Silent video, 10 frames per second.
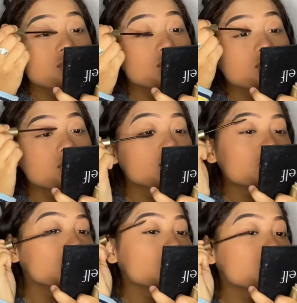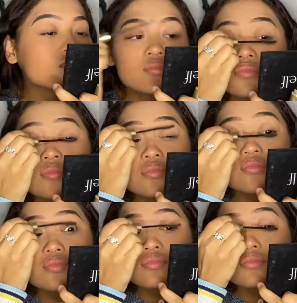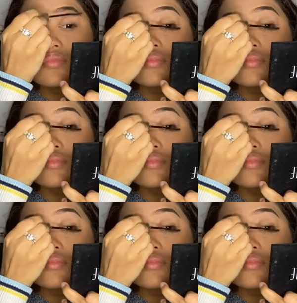Nobody speaks.